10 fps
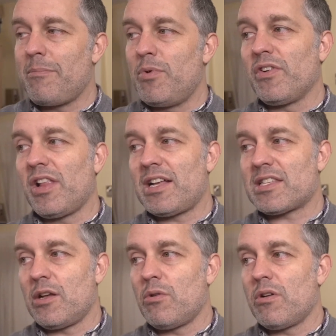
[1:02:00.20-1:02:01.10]
move a lot
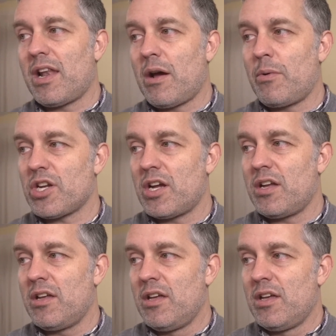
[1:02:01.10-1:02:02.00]
slower than I wish
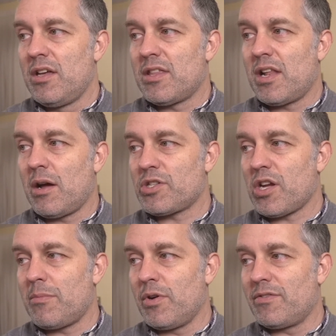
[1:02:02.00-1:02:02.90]
I
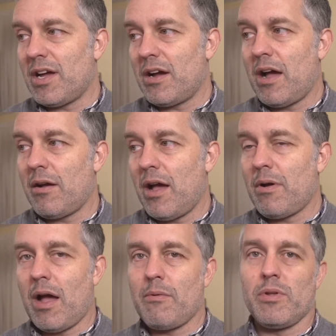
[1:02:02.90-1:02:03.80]
moved.
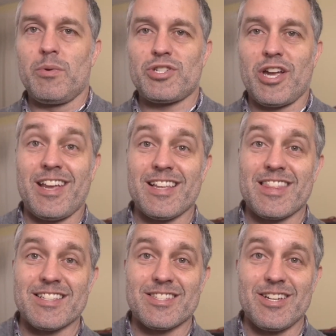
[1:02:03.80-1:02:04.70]
I really wish I could get
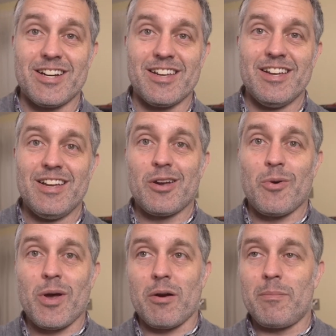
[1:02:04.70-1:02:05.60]
things done
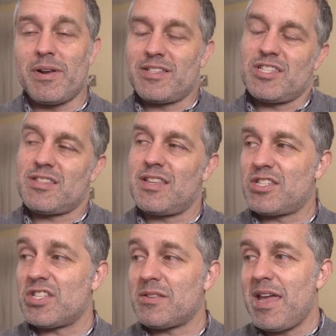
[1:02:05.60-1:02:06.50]
quicker, but it's
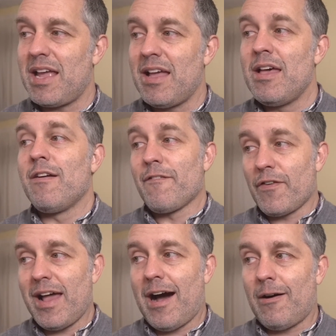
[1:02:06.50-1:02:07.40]
just me.
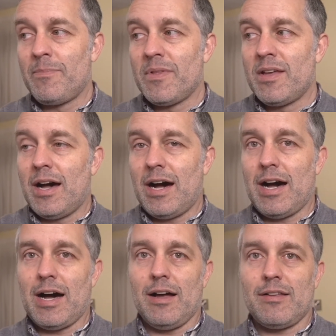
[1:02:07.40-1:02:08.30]
For now,
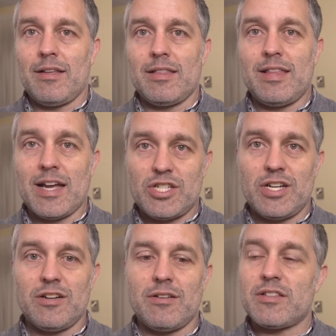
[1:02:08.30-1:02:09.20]
next
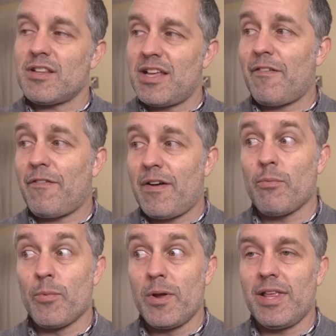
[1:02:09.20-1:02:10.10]
year, there's a lot of
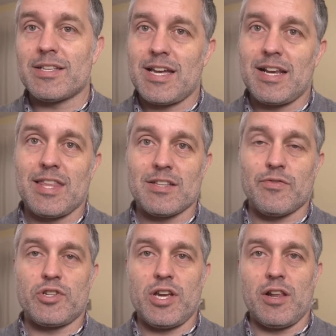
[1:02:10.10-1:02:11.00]
really exciting things
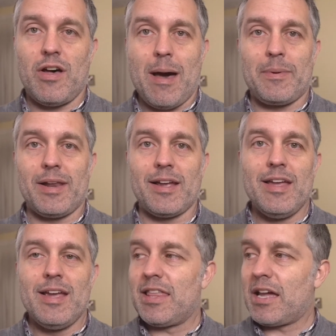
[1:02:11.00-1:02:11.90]
for the channel happening
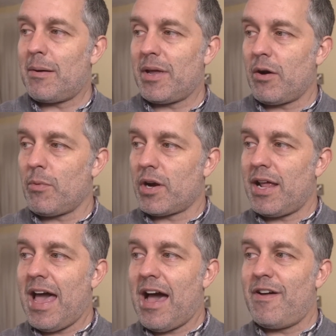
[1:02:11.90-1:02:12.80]
in the coming year. We're going
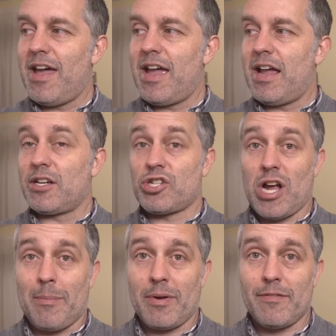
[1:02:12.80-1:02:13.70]
to have a
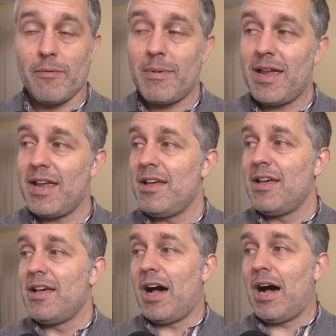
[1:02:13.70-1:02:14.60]
shop for me.
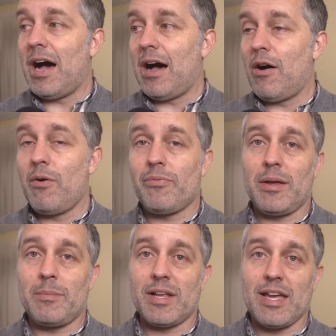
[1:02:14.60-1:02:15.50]
Hopefully
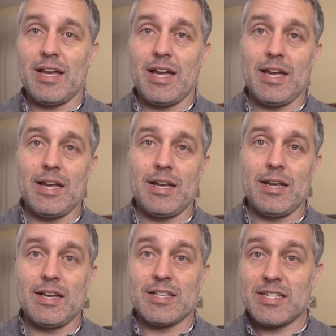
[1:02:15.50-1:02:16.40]
I'm going to get
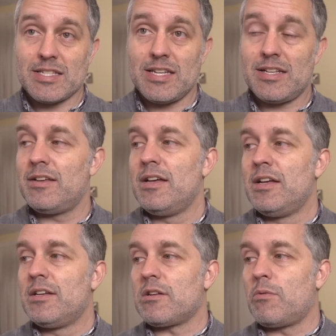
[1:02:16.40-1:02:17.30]
an assistant,
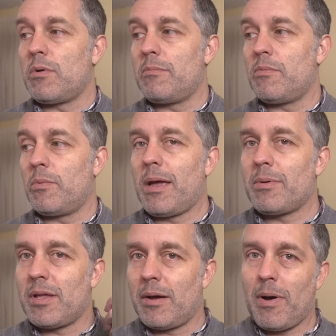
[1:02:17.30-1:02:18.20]
so we'll be
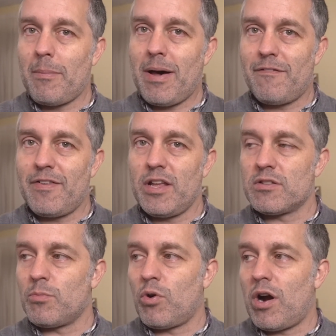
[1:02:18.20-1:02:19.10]
able to pump out
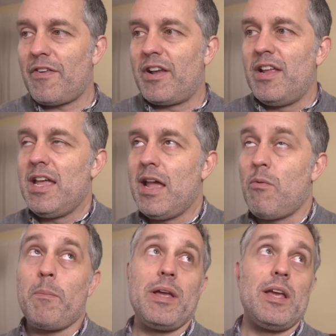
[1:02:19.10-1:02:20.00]
videos more often. It
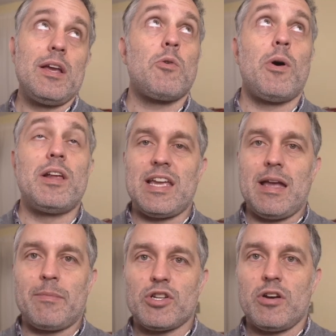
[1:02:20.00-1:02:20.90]
won't be quite as
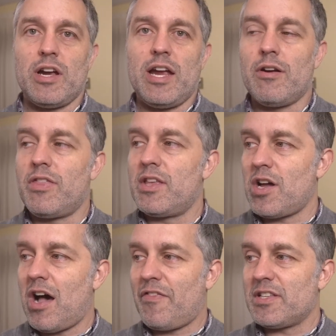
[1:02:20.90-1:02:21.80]
amateur here in this
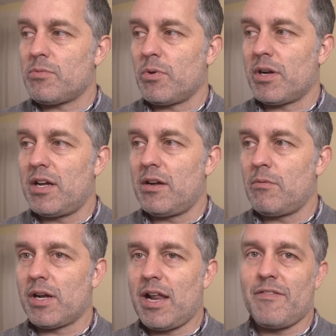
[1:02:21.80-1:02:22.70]
office. We're
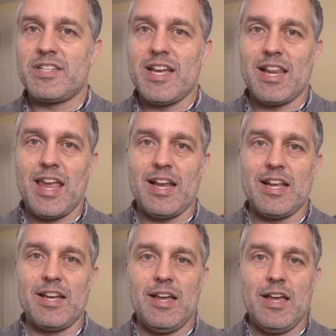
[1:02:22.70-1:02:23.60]
going to have a
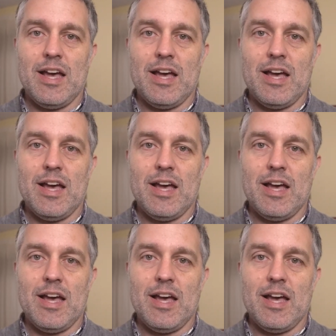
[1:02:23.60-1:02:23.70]
dedicated